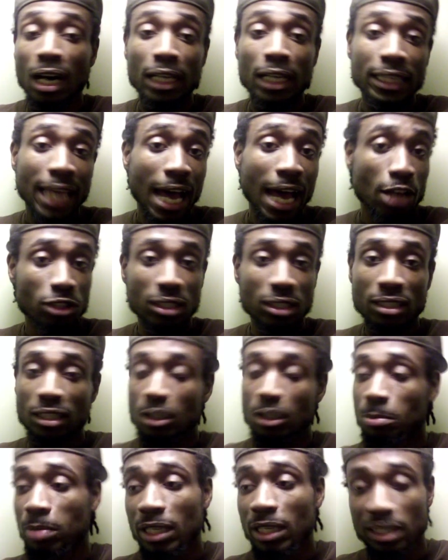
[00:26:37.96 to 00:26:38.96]
thousands
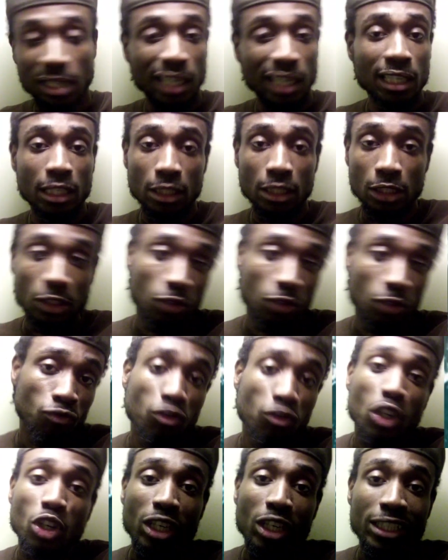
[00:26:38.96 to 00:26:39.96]
displaced. Like, it's
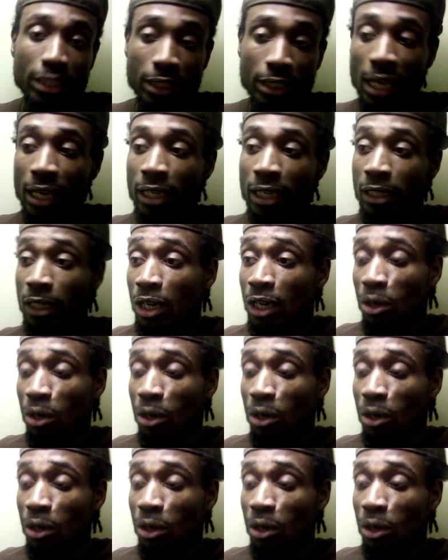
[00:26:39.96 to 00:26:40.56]
real insane.